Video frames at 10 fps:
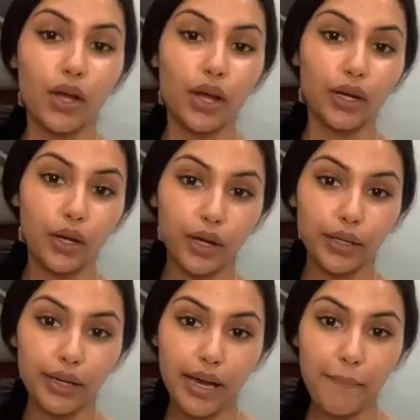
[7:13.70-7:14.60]
Cooking
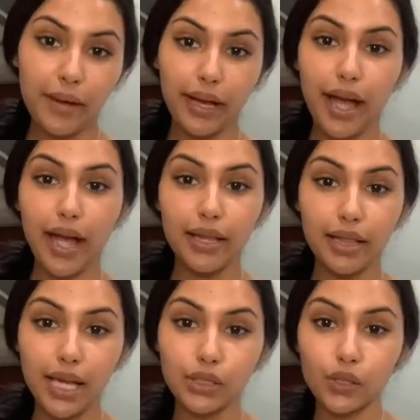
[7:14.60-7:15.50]
got my
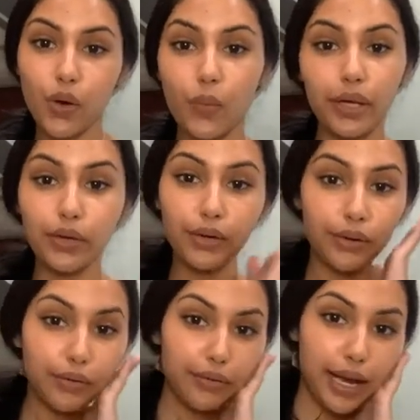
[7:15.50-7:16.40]
highlights going
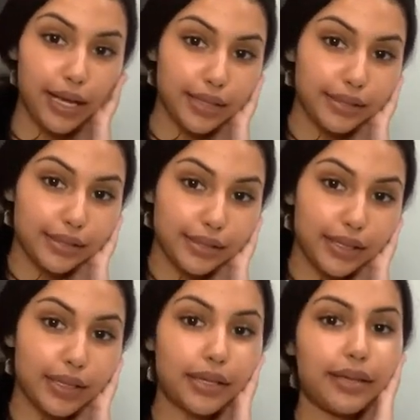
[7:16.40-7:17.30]

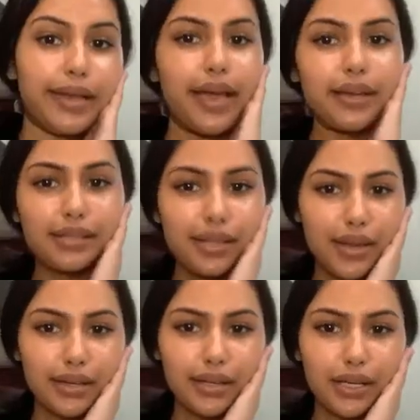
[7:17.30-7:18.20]
crazy. Yes,
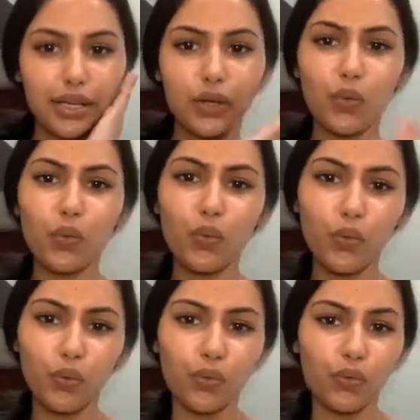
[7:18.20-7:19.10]
honey.
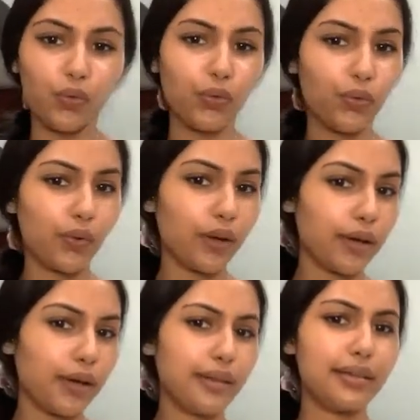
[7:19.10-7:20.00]
Ooh.
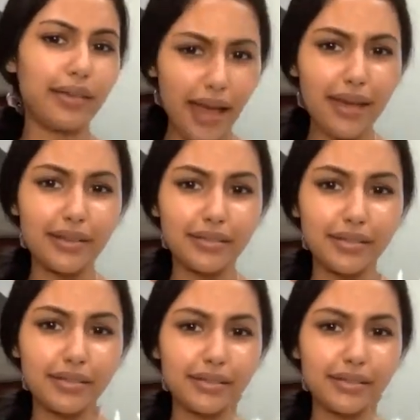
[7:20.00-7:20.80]
Yes.